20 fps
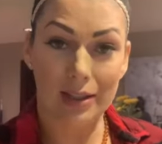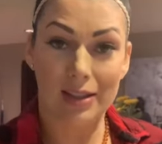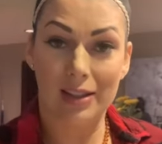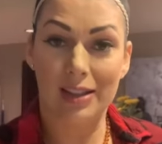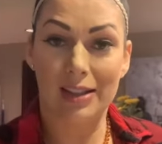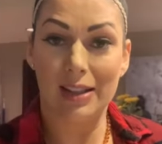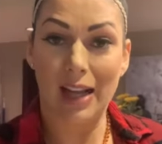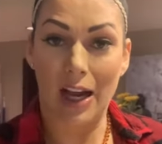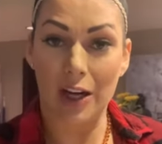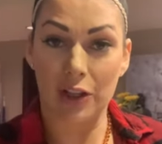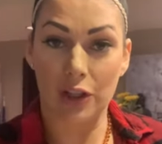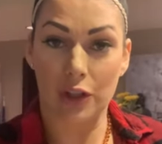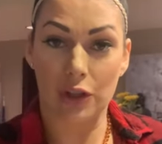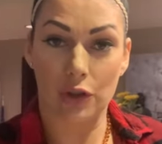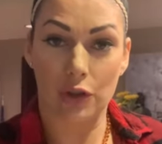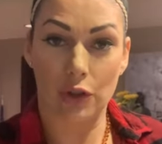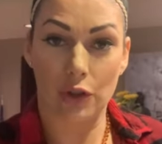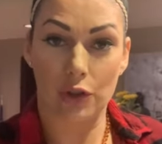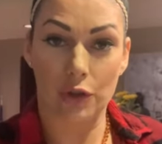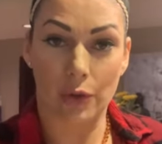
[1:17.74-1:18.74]
not just
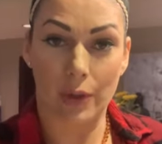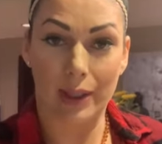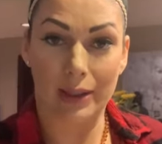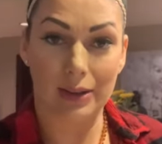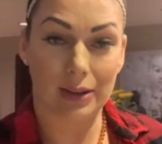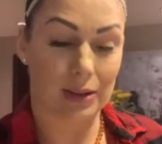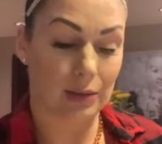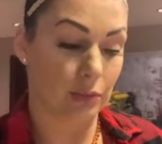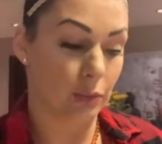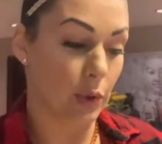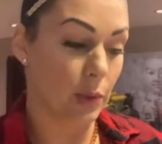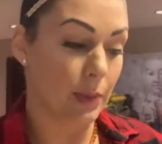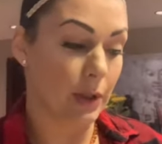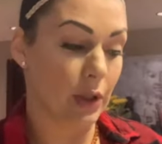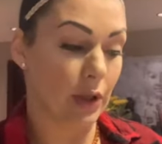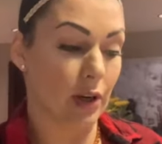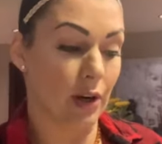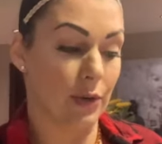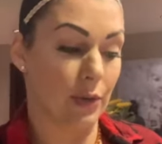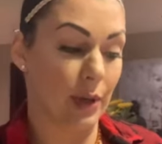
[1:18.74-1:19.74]
your joints.
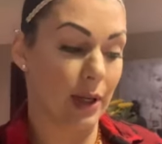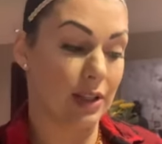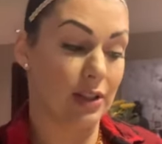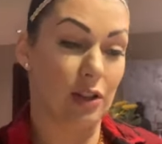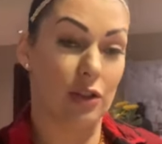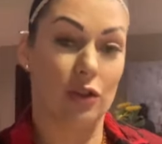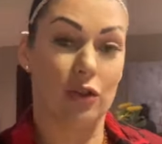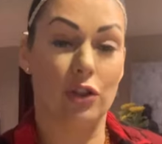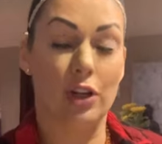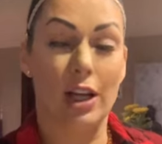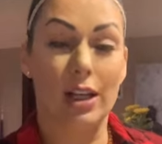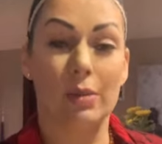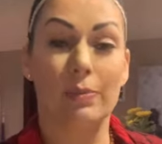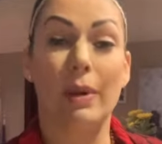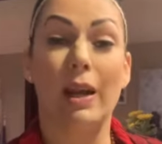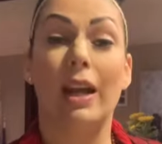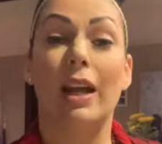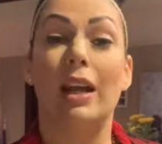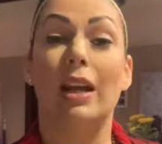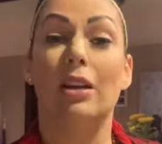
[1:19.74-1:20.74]
Rheumatoid arthritis is chest
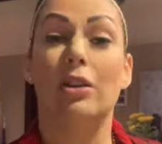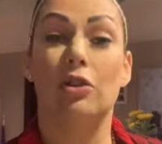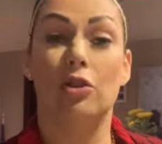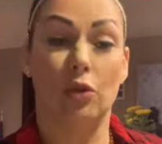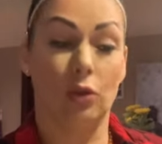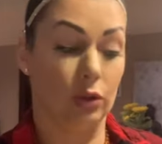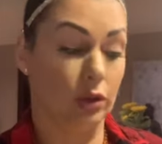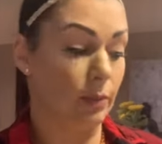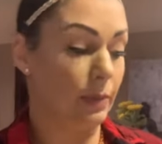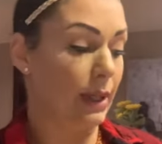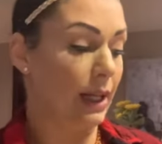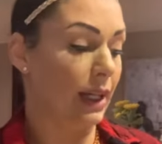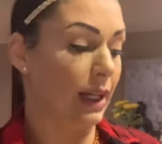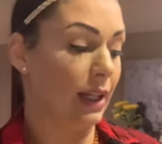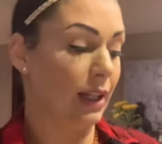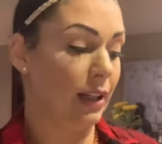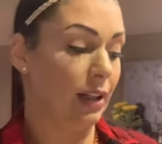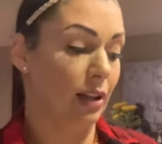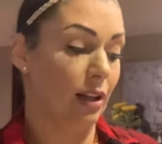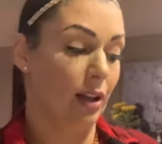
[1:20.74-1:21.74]
pain, shoulder
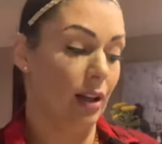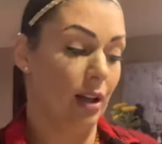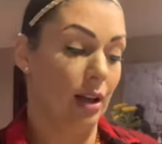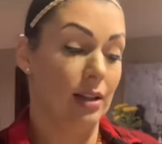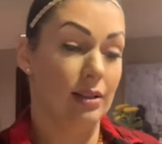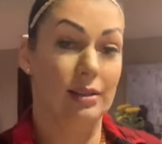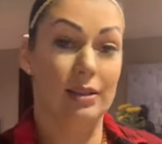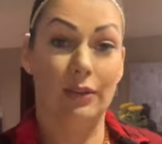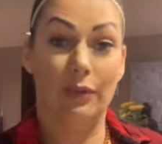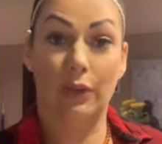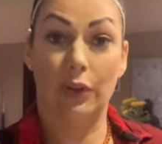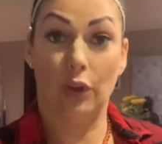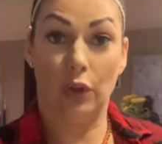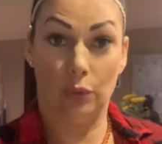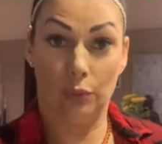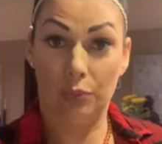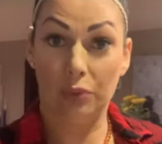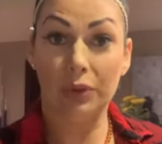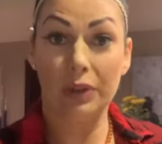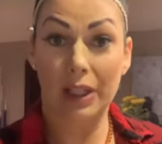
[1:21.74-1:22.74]
pain, difficult
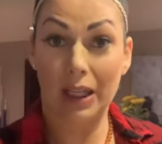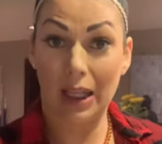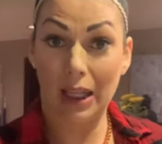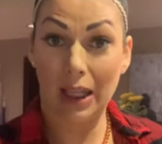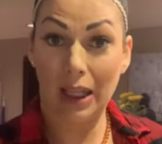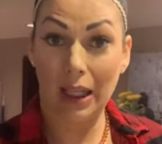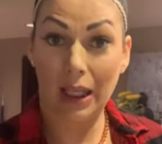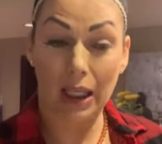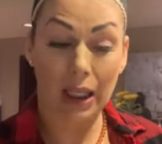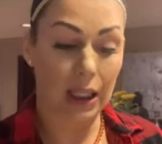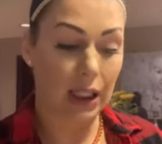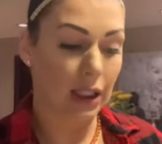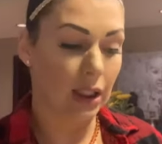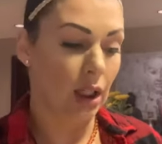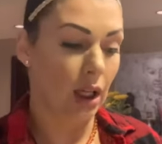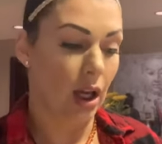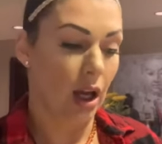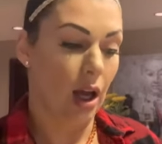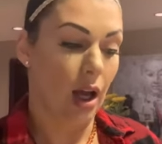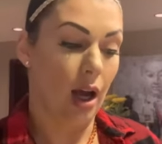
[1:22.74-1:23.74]
breathing,
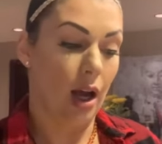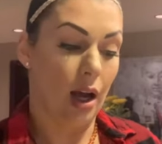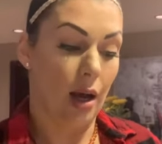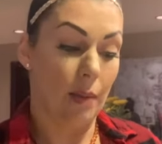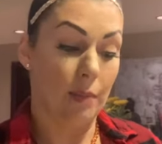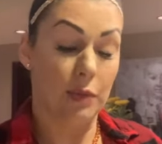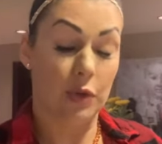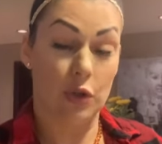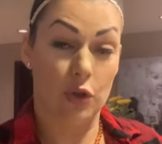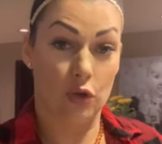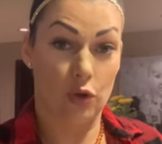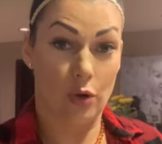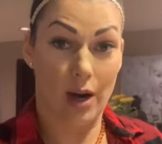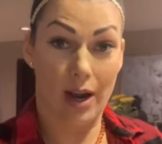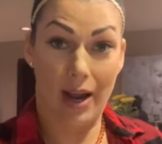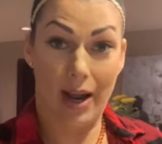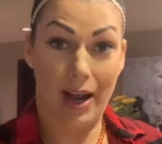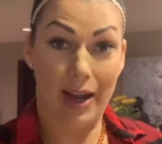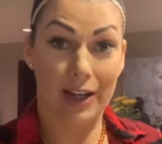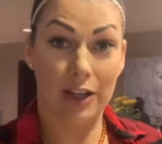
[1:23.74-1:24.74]
dry
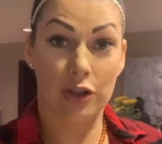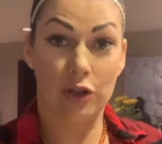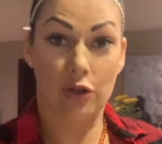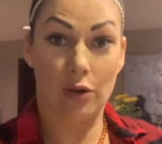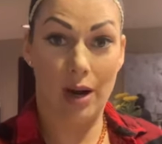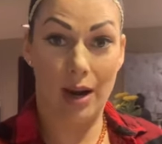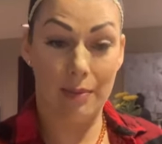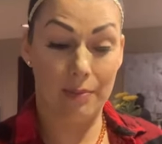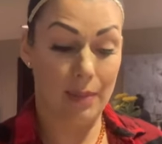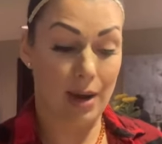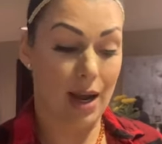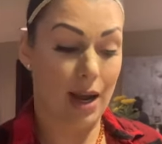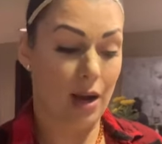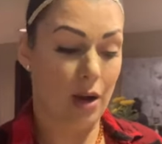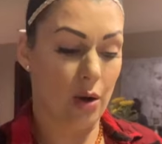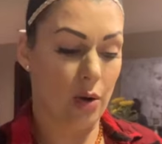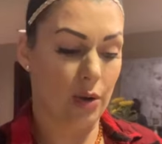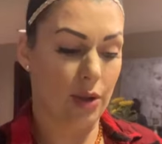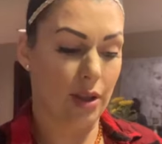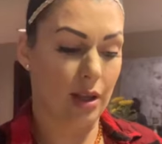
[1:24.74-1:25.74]
eyes, dry
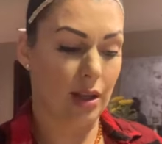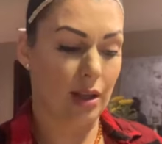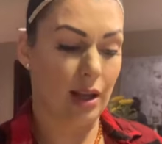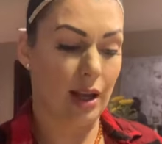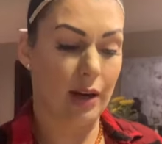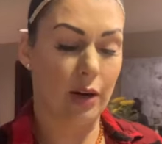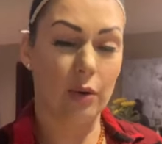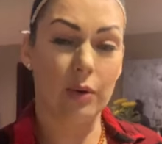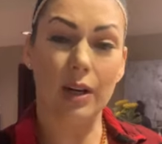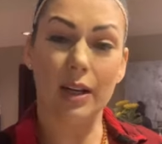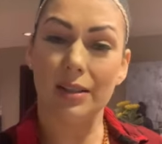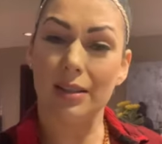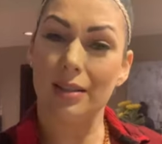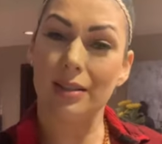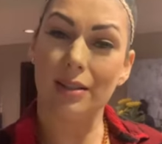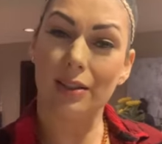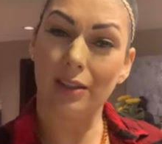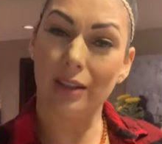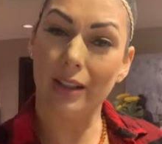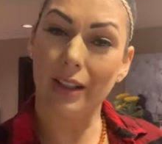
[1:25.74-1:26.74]
mouth. I don't
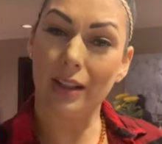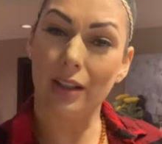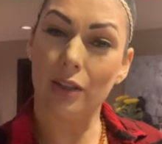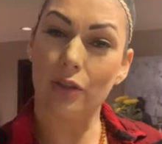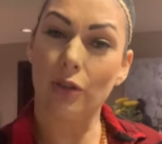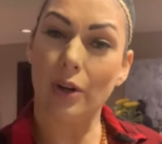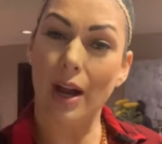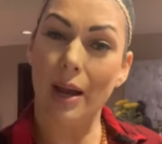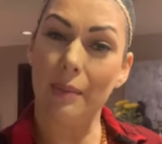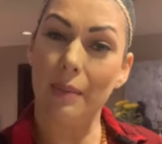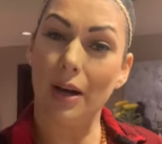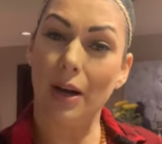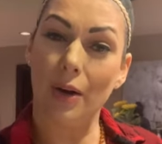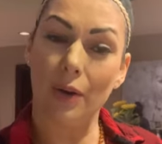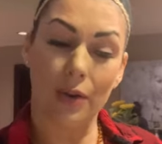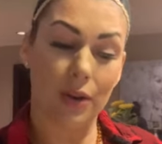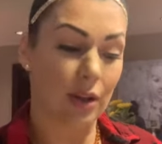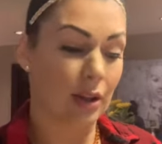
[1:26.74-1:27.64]
necessarily get the dry mouth